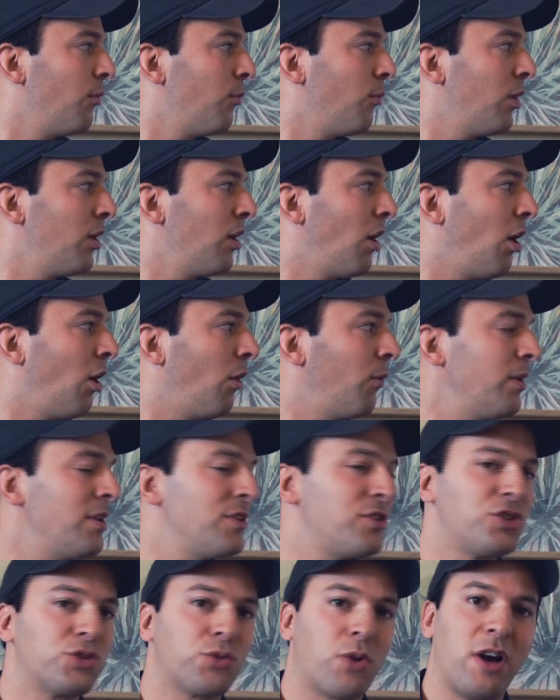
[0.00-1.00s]
what
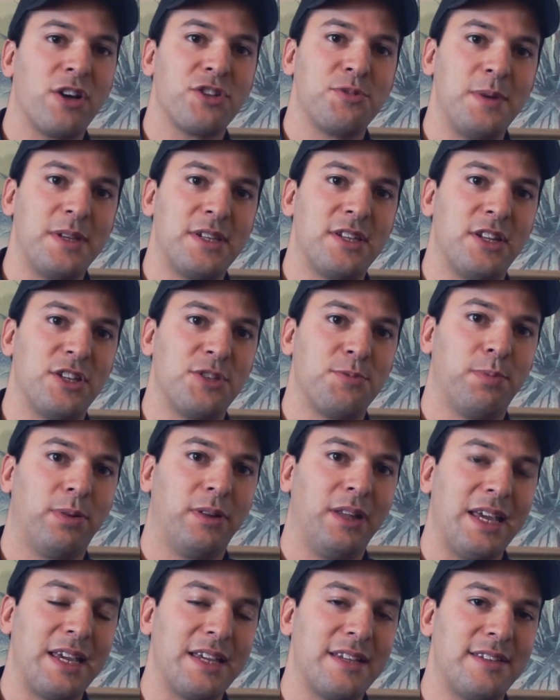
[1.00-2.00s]
always draws me to this
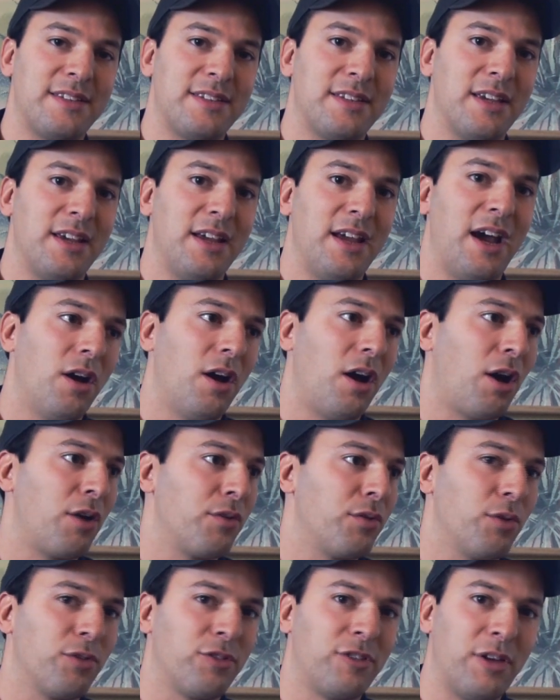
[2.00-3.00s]
place
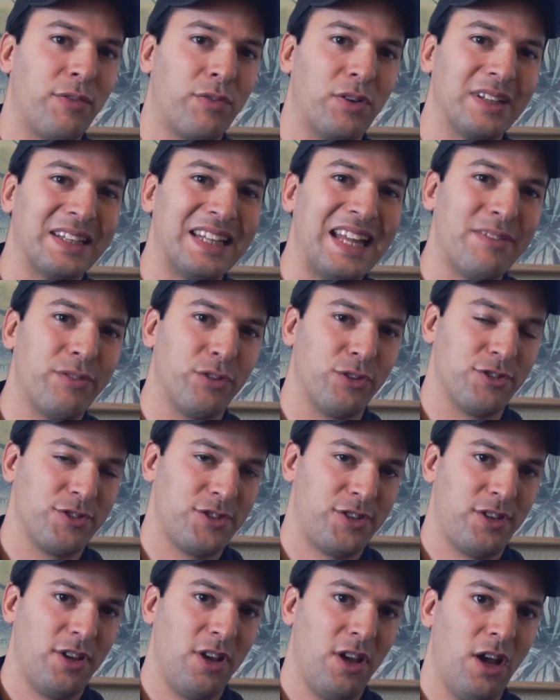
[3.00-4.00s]
are those different
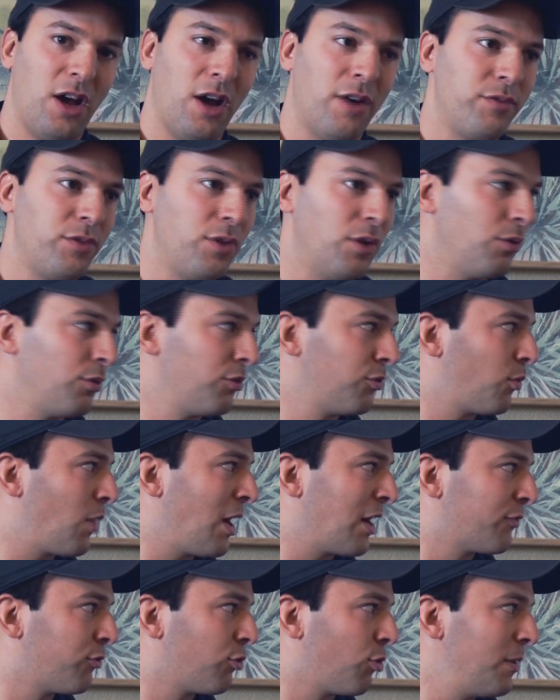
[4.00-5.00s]
levels of those
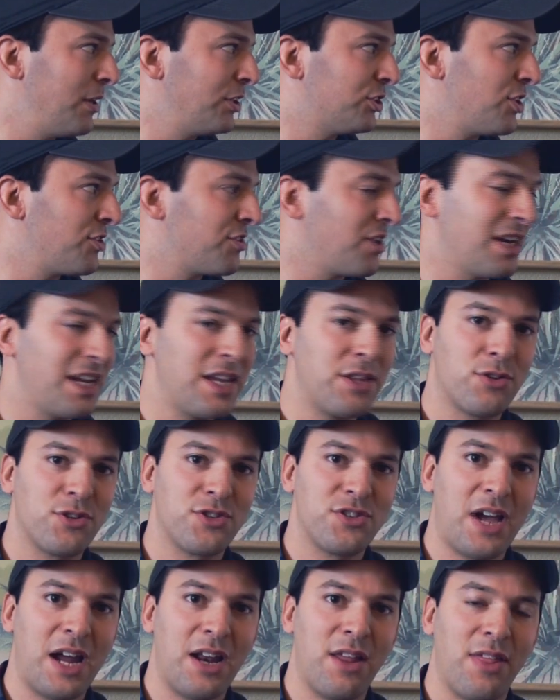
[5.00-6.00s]
rock formations on either
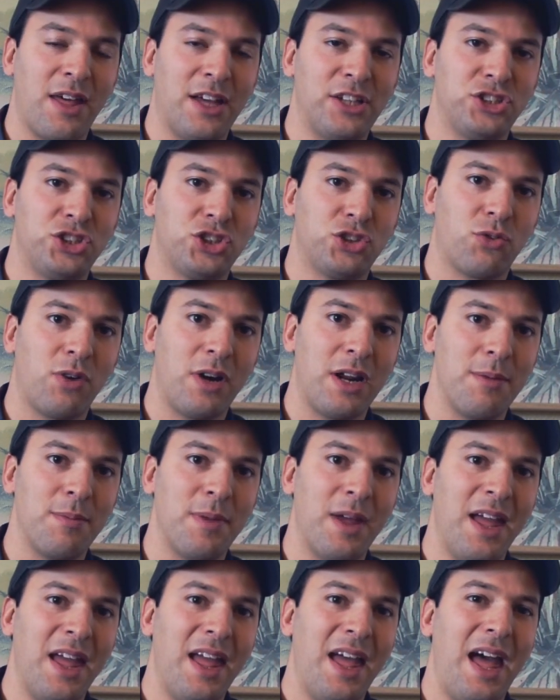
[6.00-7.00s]
side of that stream,
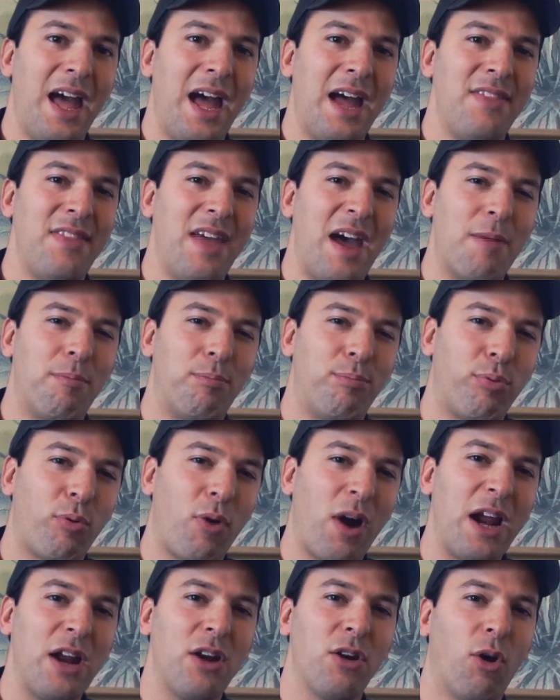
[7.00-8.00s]
and that
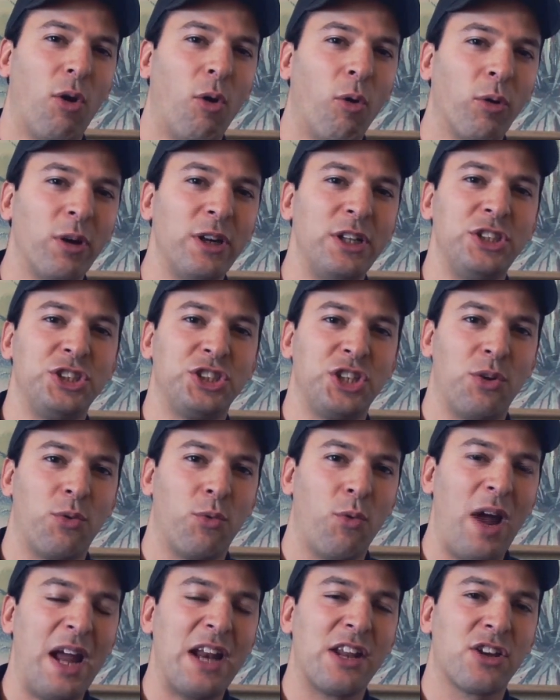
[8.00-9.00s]
bright orange
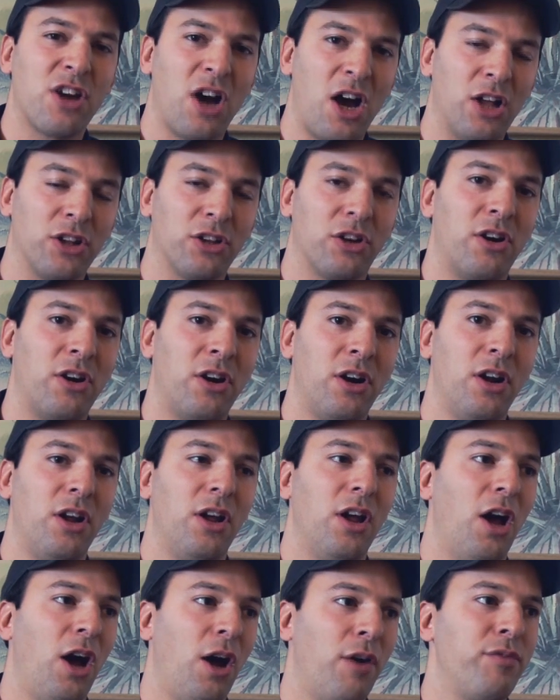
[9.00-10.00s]
and red color
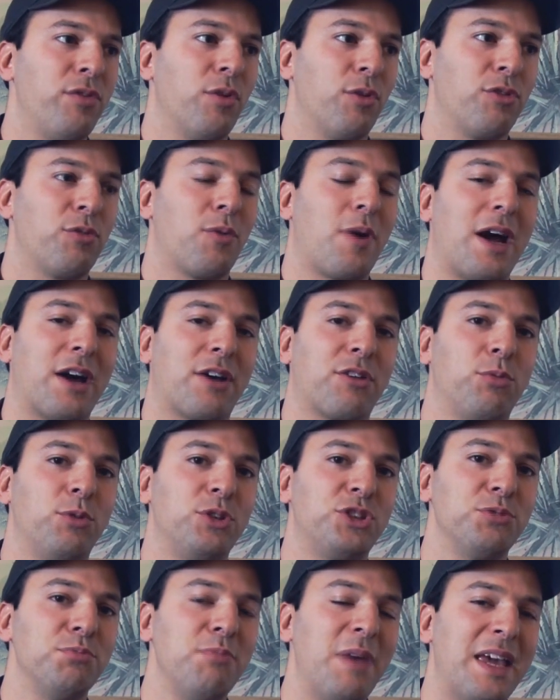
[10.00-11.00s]
of those rocks,
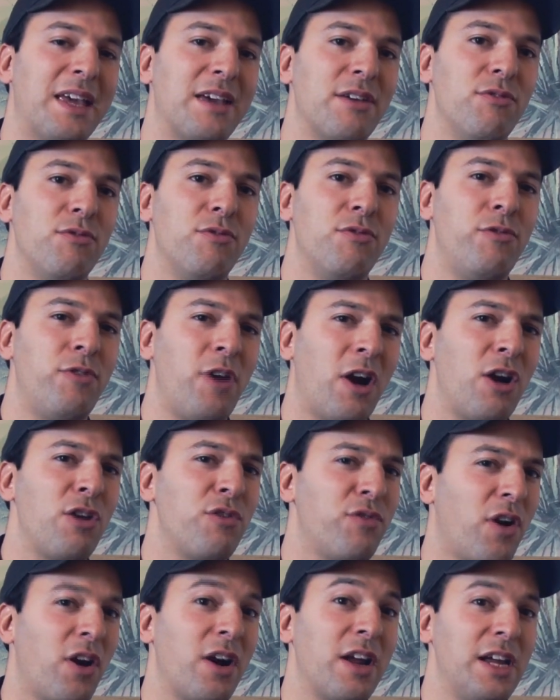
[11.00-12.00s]
which make it very,
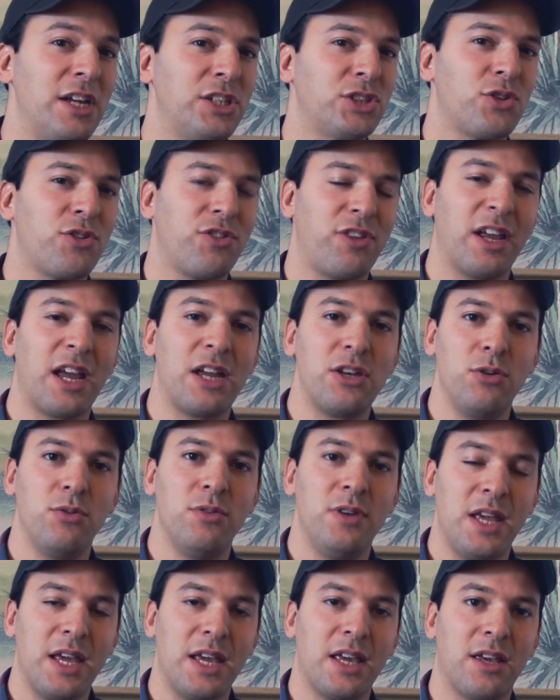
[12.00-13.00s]
very interesting and
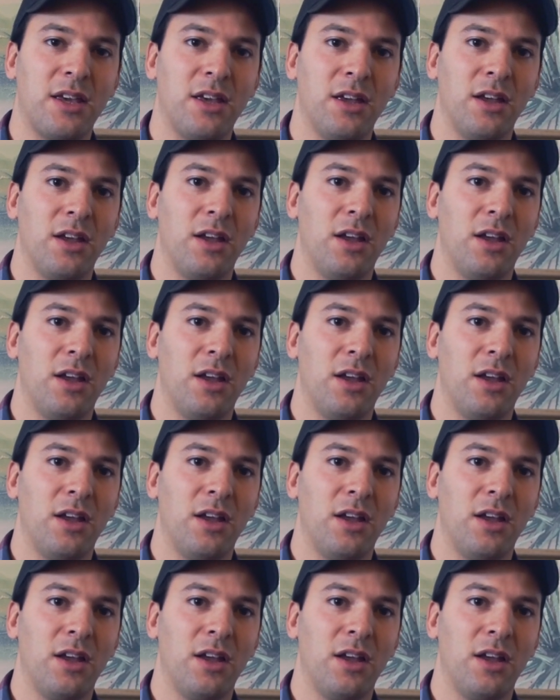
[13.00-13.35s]
unique.